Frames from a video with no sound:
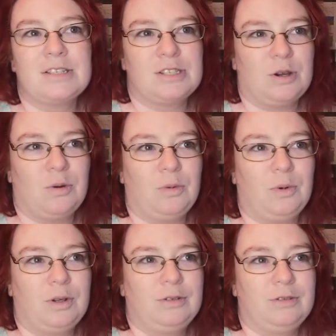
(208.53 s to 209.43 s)

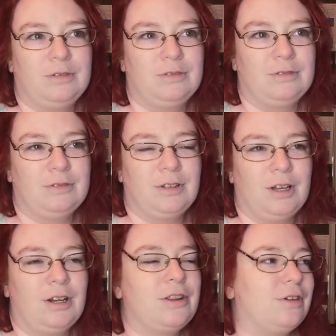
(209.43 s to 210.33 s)
So
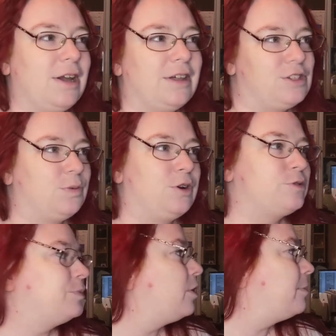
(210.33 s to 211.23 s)
another 8,000
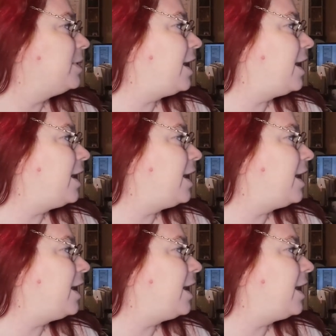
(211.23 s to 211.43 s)
words would put